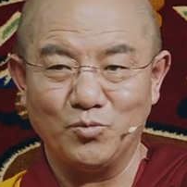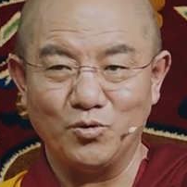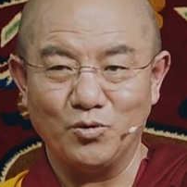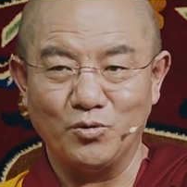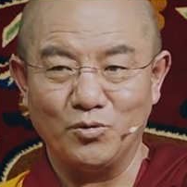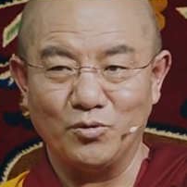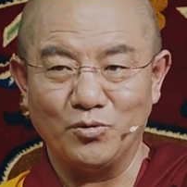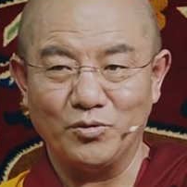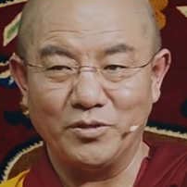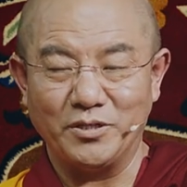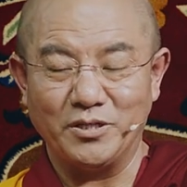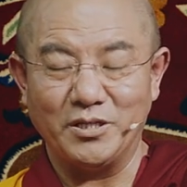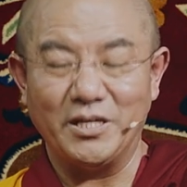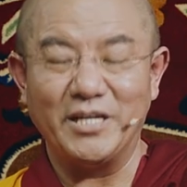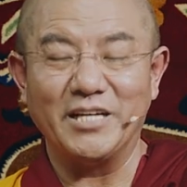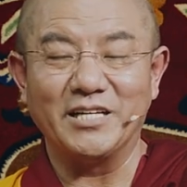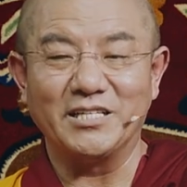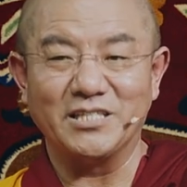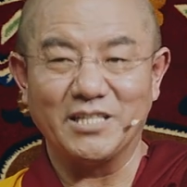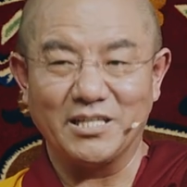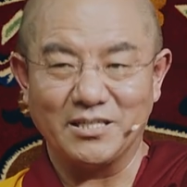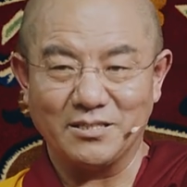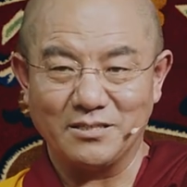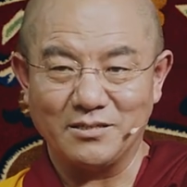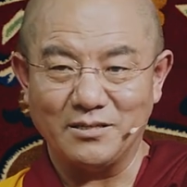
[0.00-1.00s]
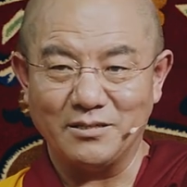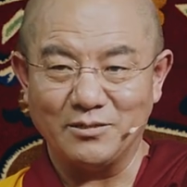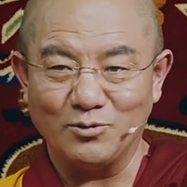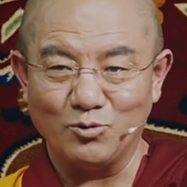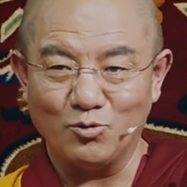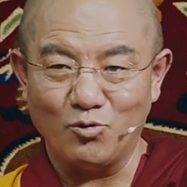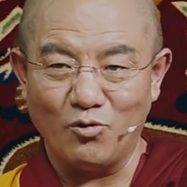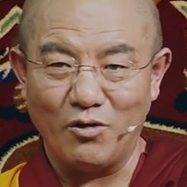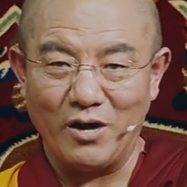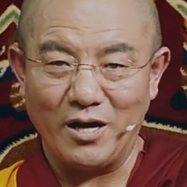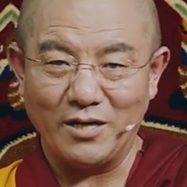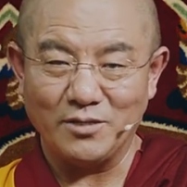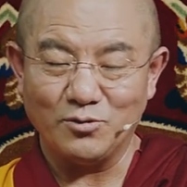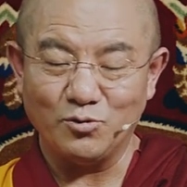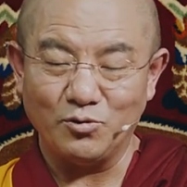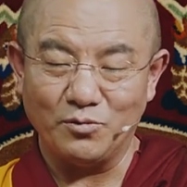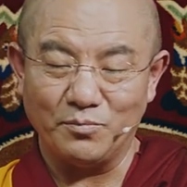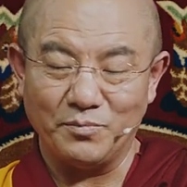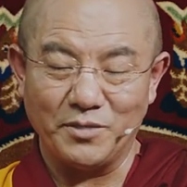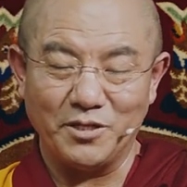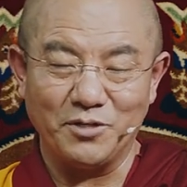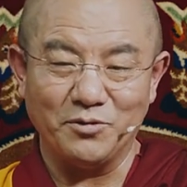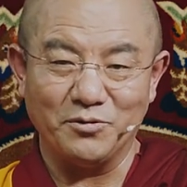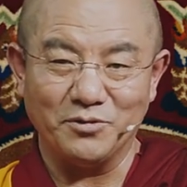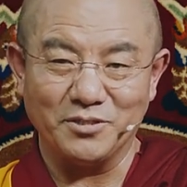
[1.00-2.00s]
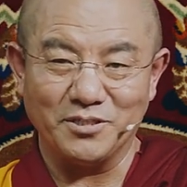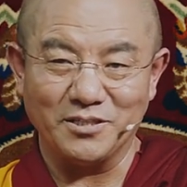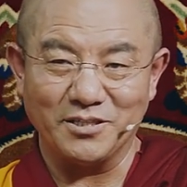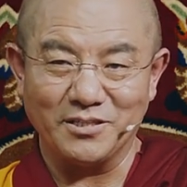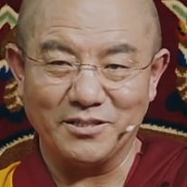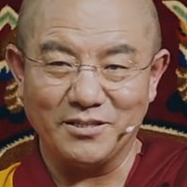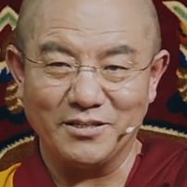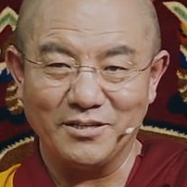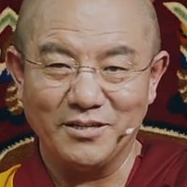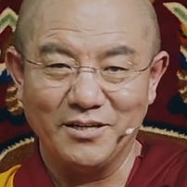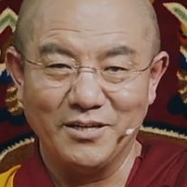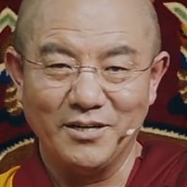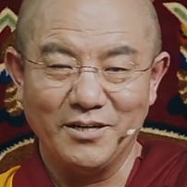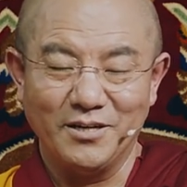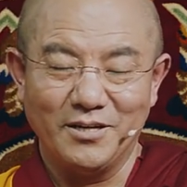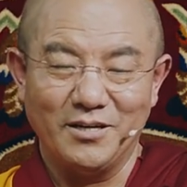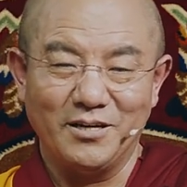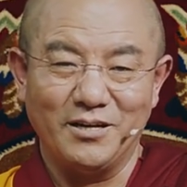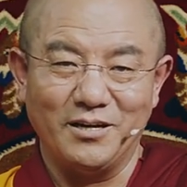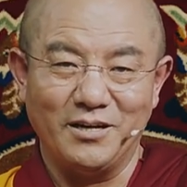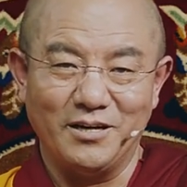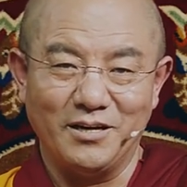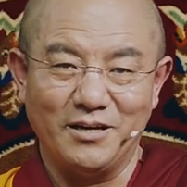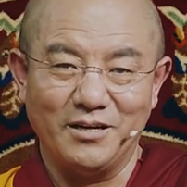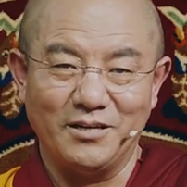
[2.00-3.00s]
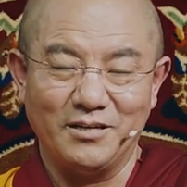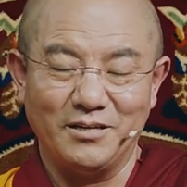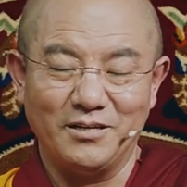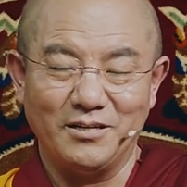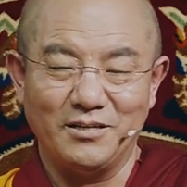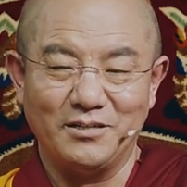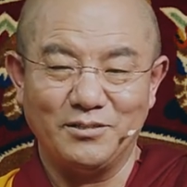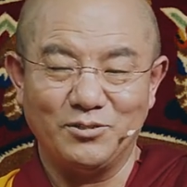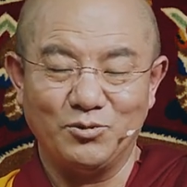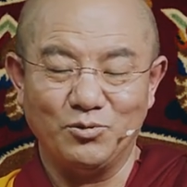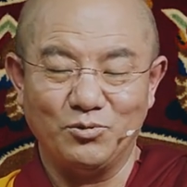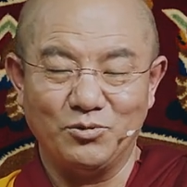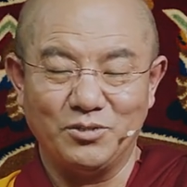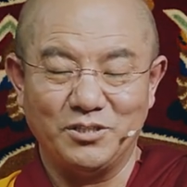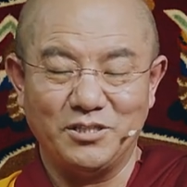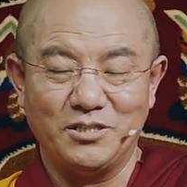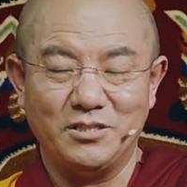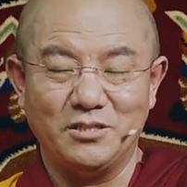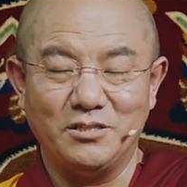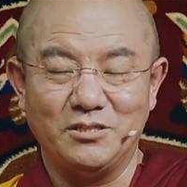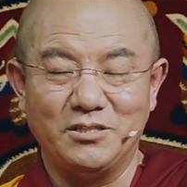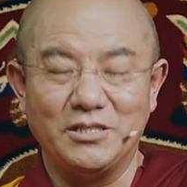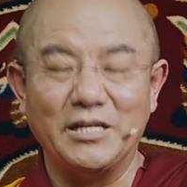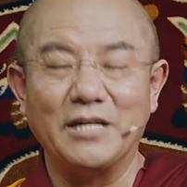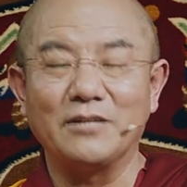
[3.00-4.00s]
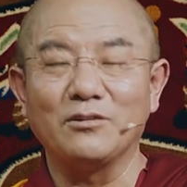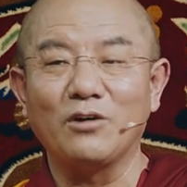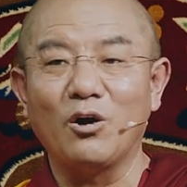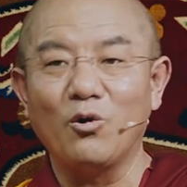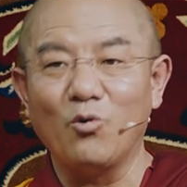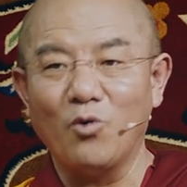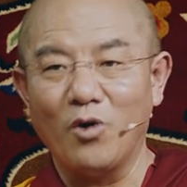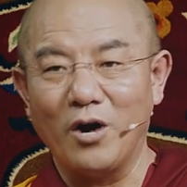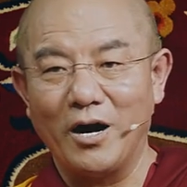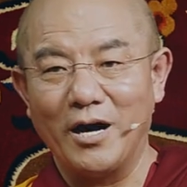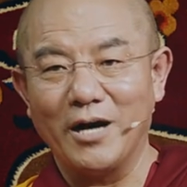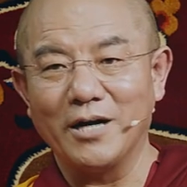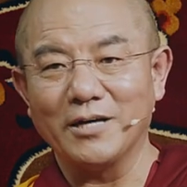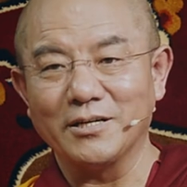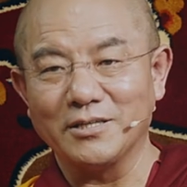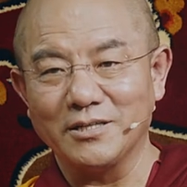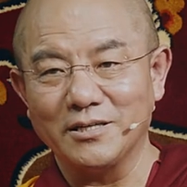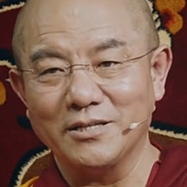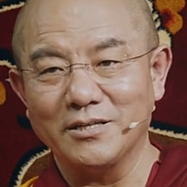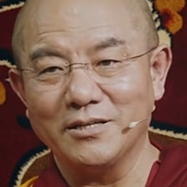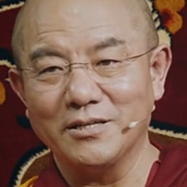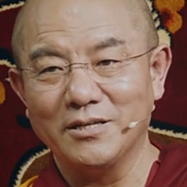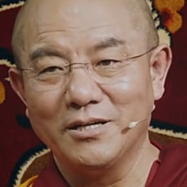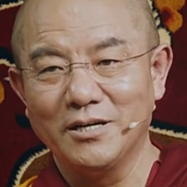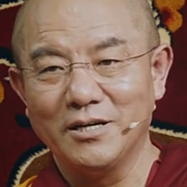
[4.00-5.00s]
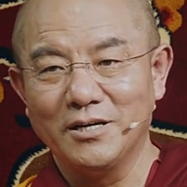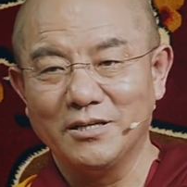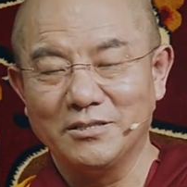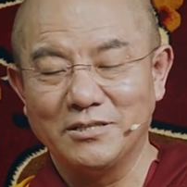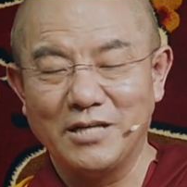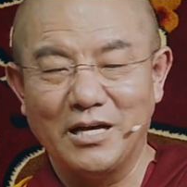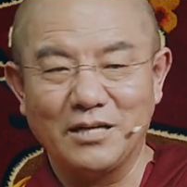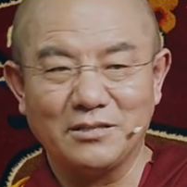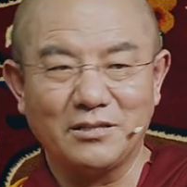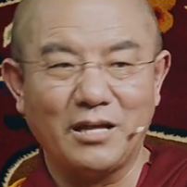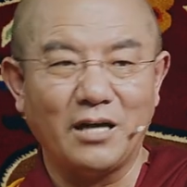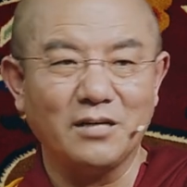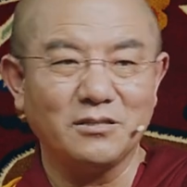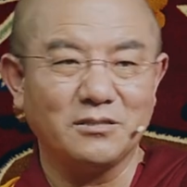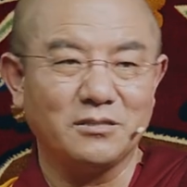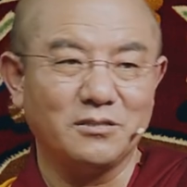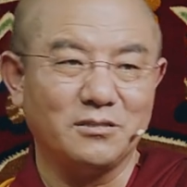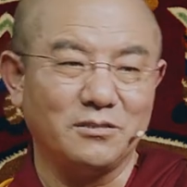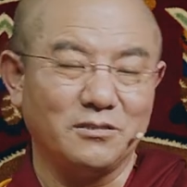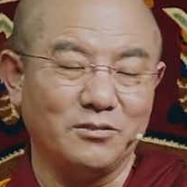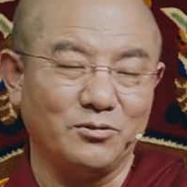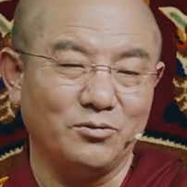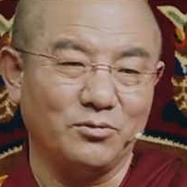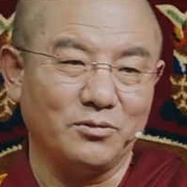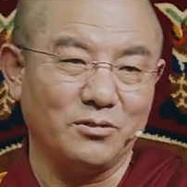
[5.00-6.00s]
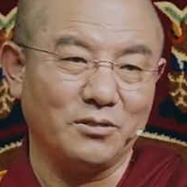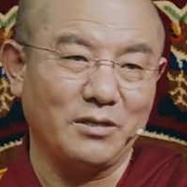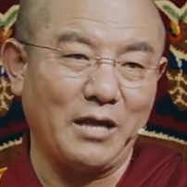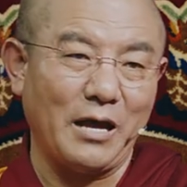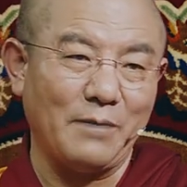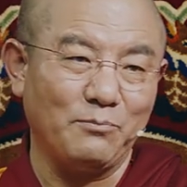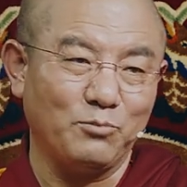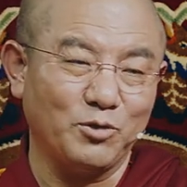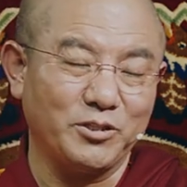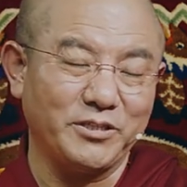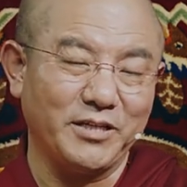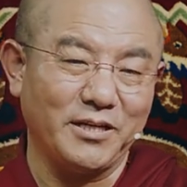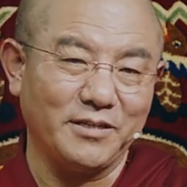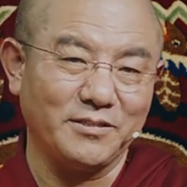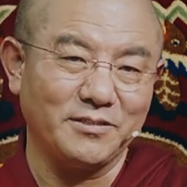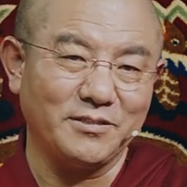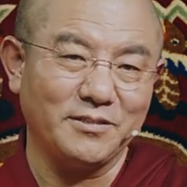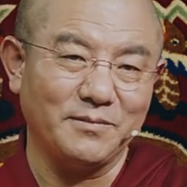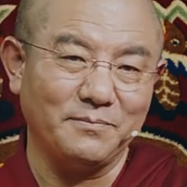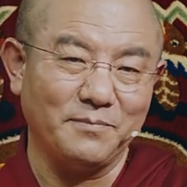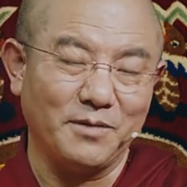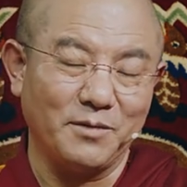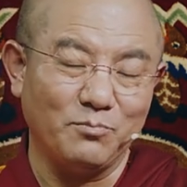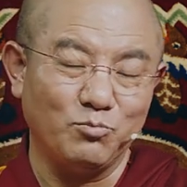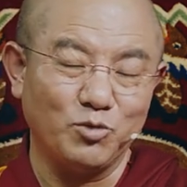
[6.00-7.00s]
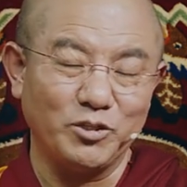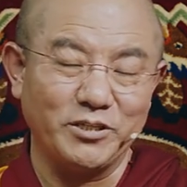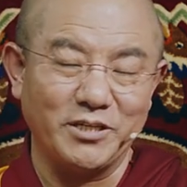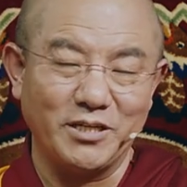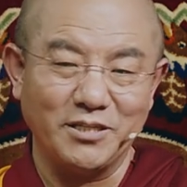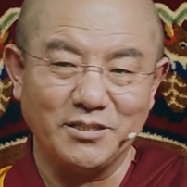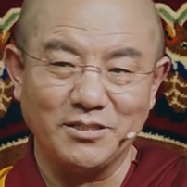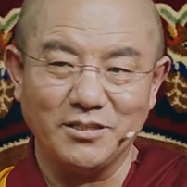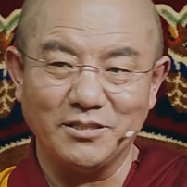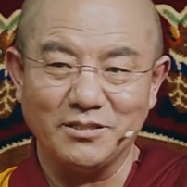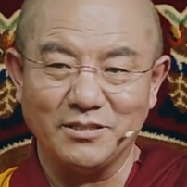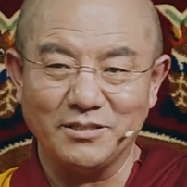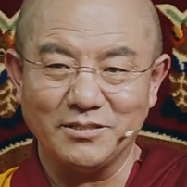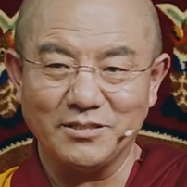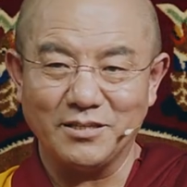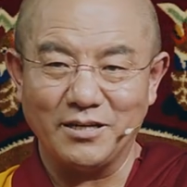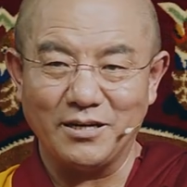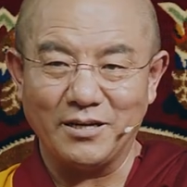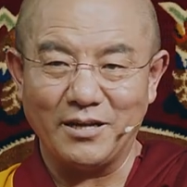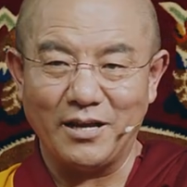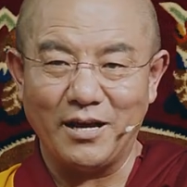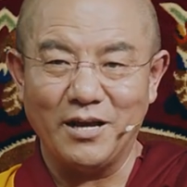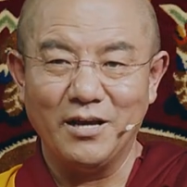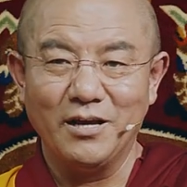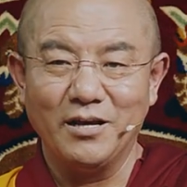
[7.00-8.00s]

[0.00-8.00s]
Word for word: uh, saw, saw Maitreya Bodhisattva in front of him. Then Maitreya Bodhisattva uh, appeared in front of him.